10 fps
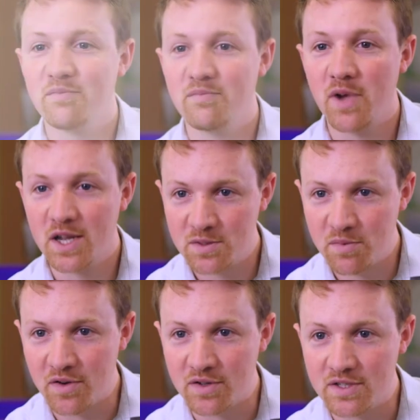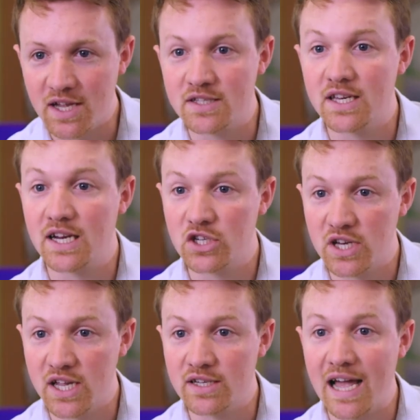My experience as an
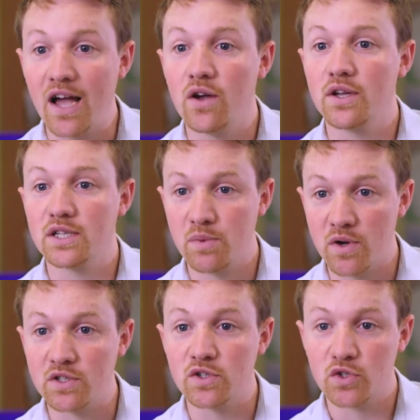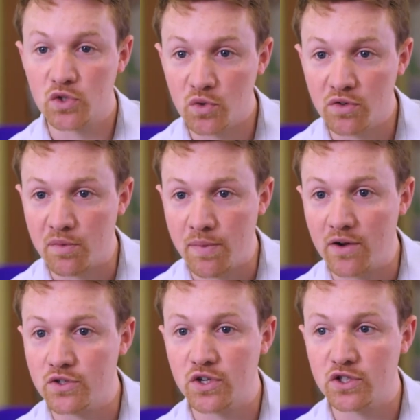English lead and our experience as a school of
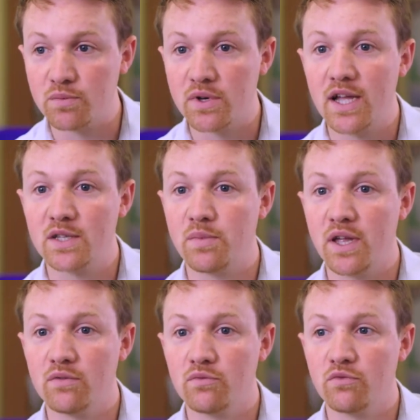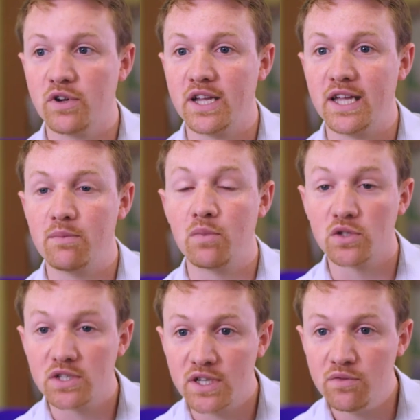comparative judgment has been really
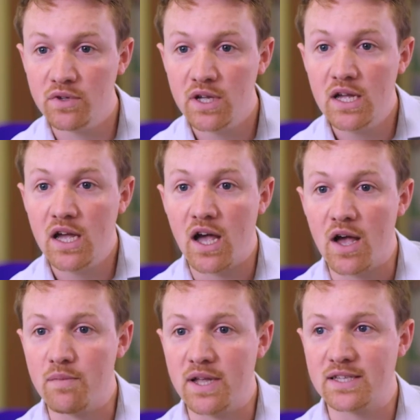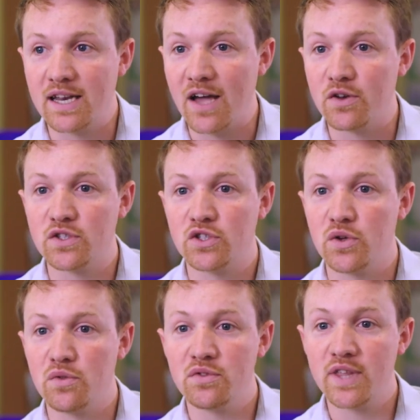positive. It's allowed us
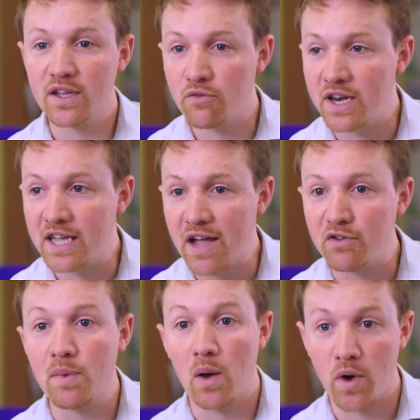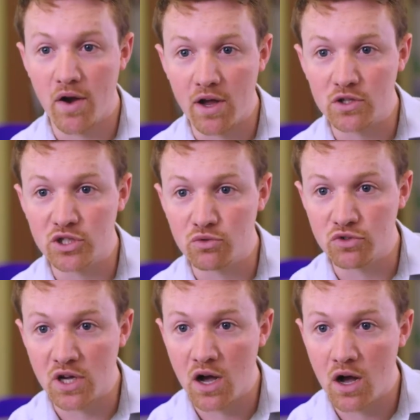to think really carefully about where our
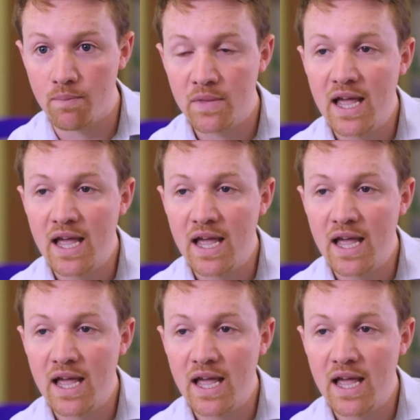children are,